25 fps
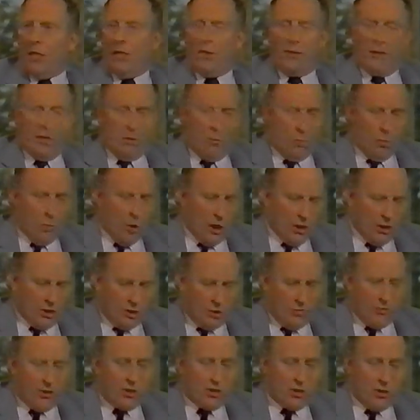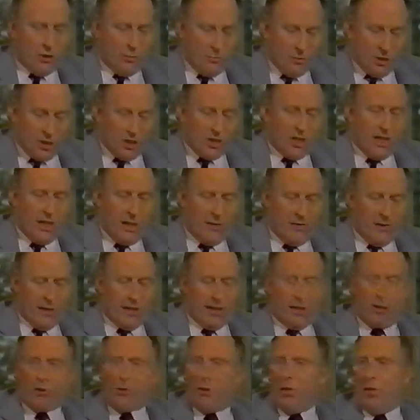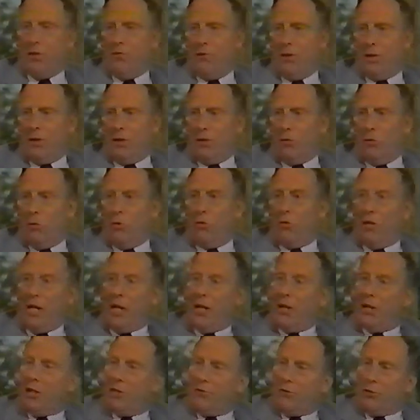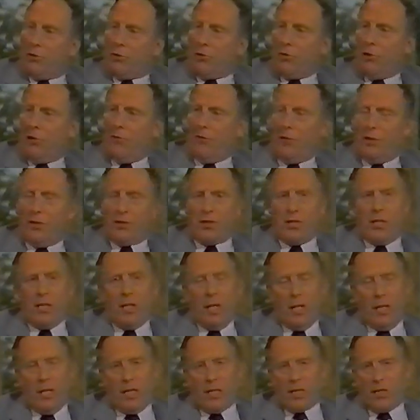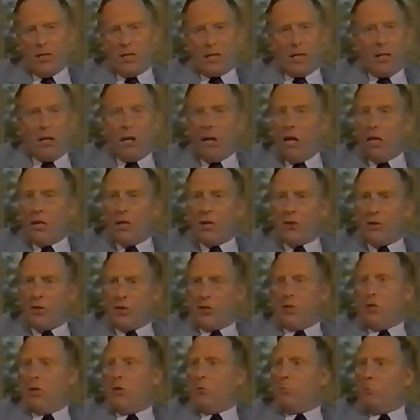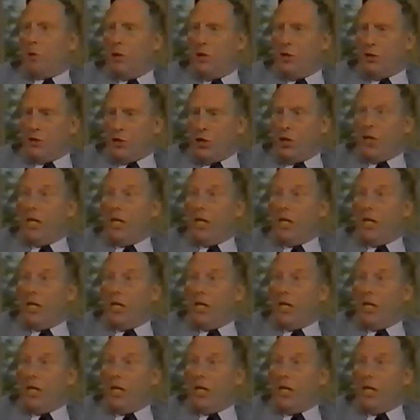Now, once you stop seeing that craving, or the ending of the craving, you see, there's like a hunger isn't a pleasure.